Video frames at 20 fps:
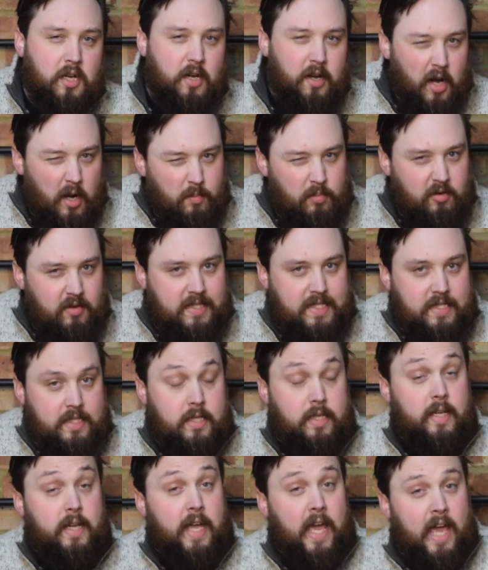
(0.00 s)
I upgraded
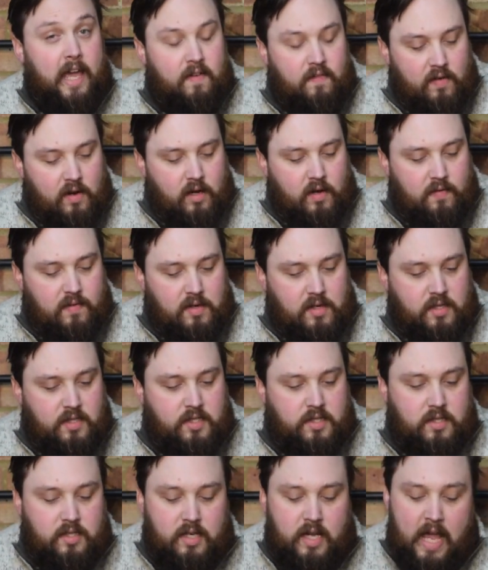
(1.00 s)
to the Kevlar
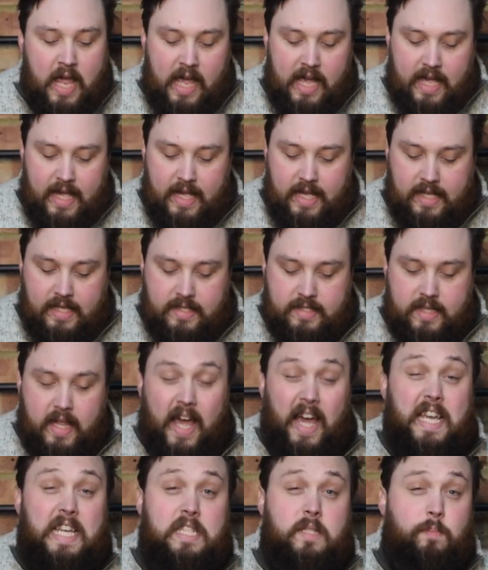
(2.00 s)
version is
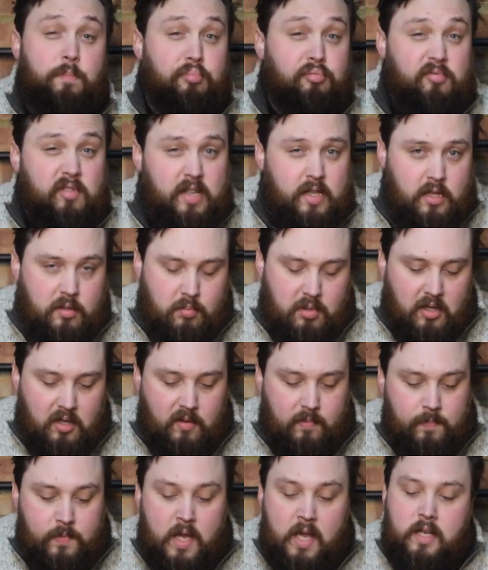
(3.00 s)
that it's
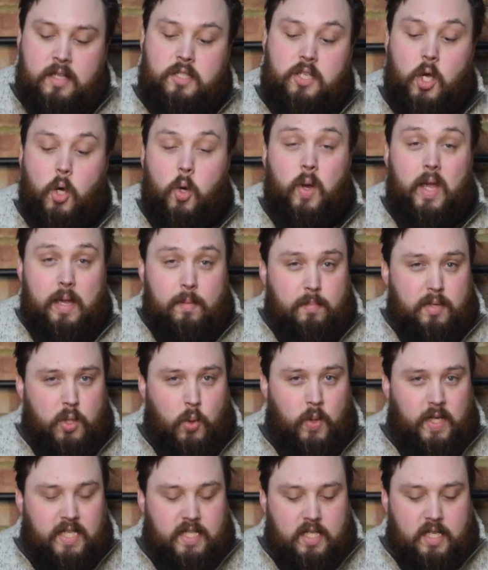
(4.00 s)
breathable. So in
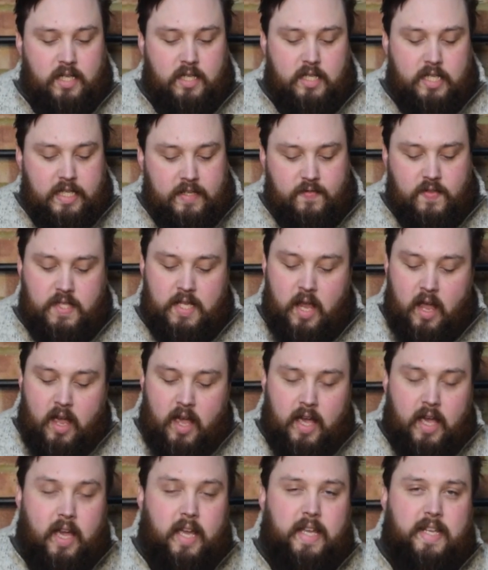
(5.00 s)
between dives,
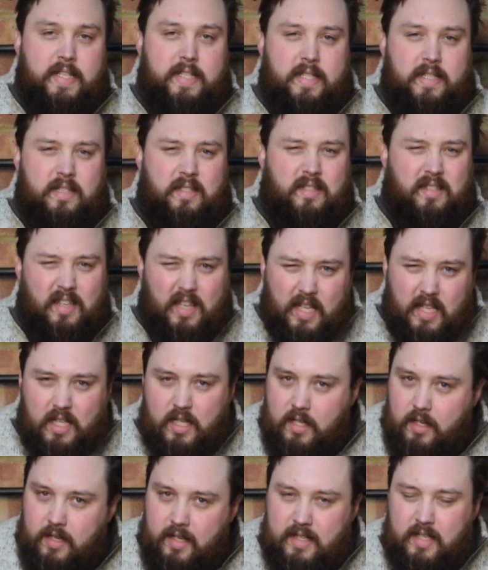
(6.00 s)
it
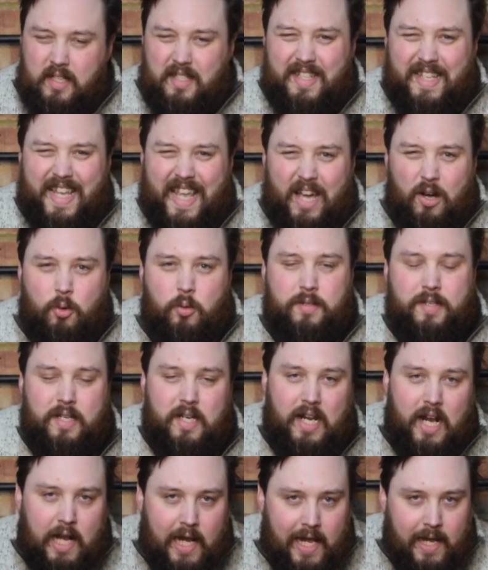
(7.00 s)
doesn't get all sort
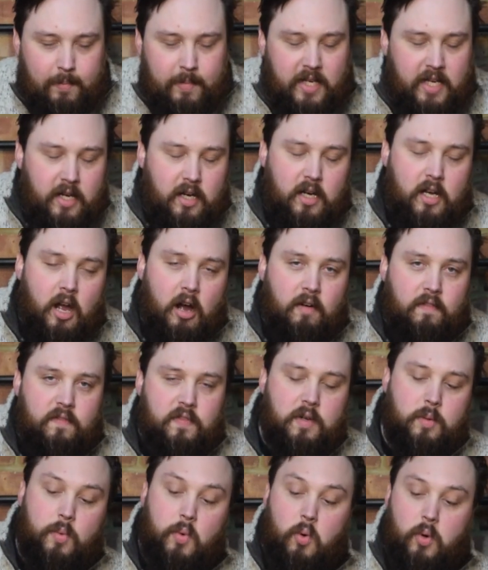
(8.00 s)
of clammy and
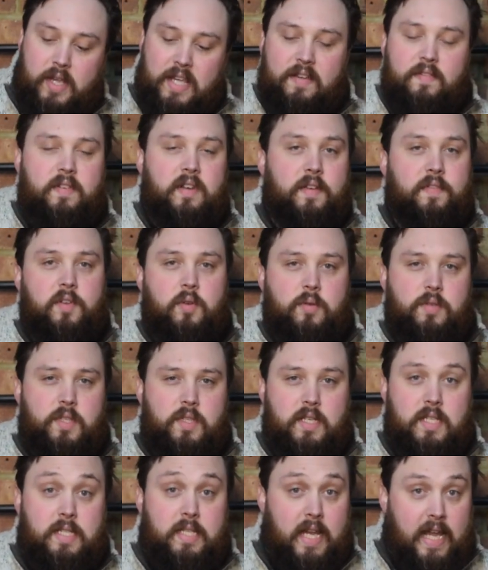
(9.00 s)
uncomfortable even if you're
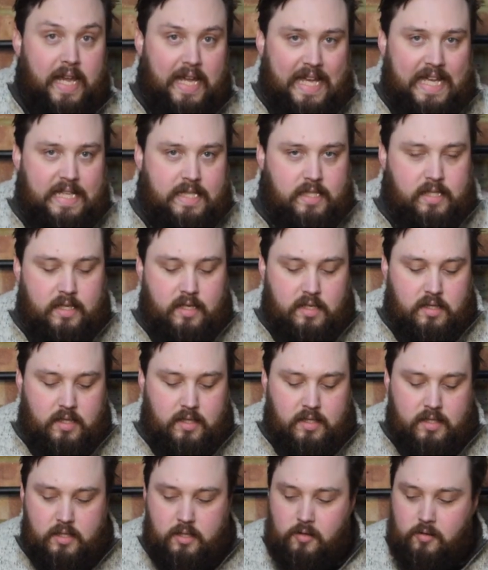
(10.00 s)
sort of staying inside the
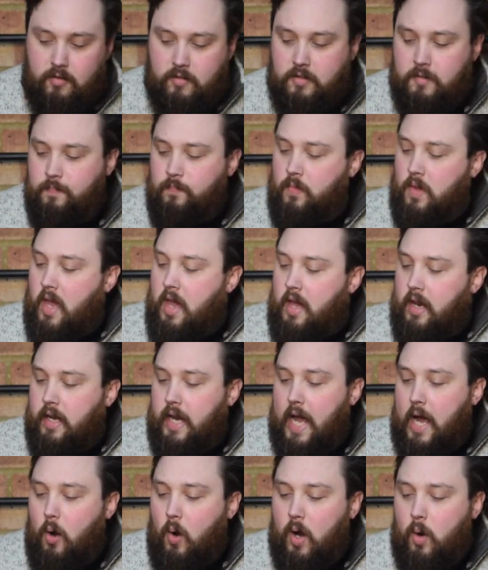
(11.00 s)
suit.
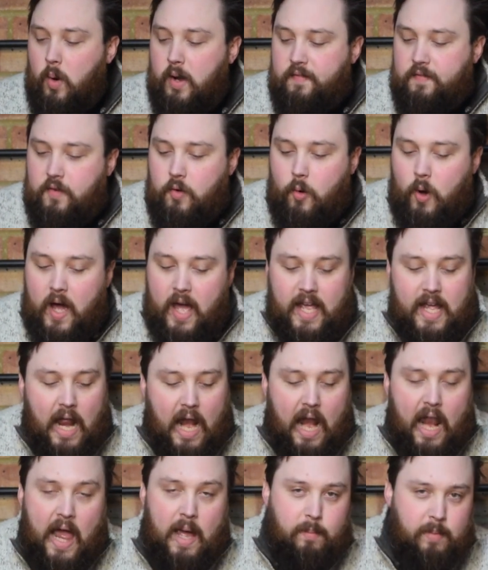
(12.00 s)
Now I went for a
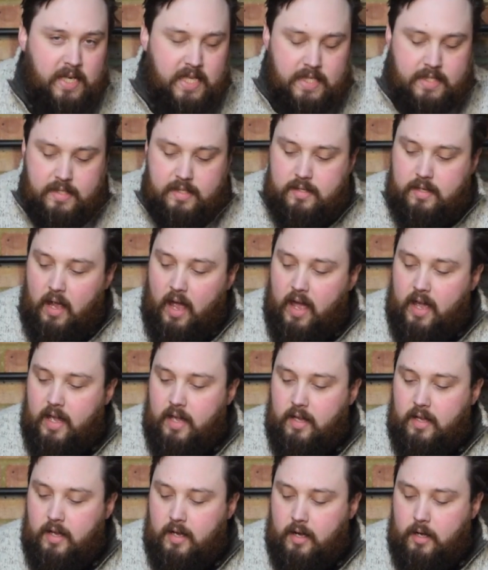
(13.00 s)

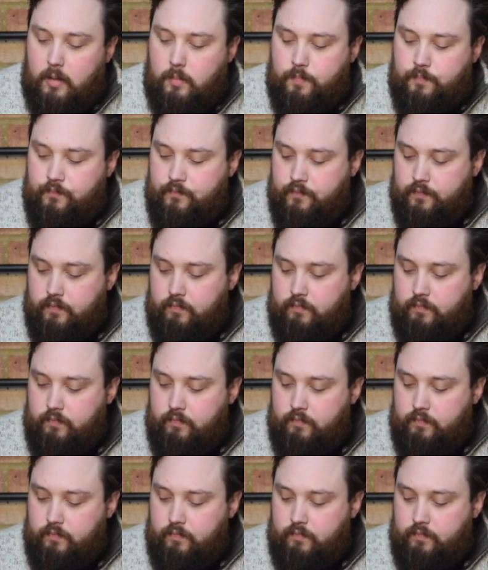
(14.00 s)
laminate,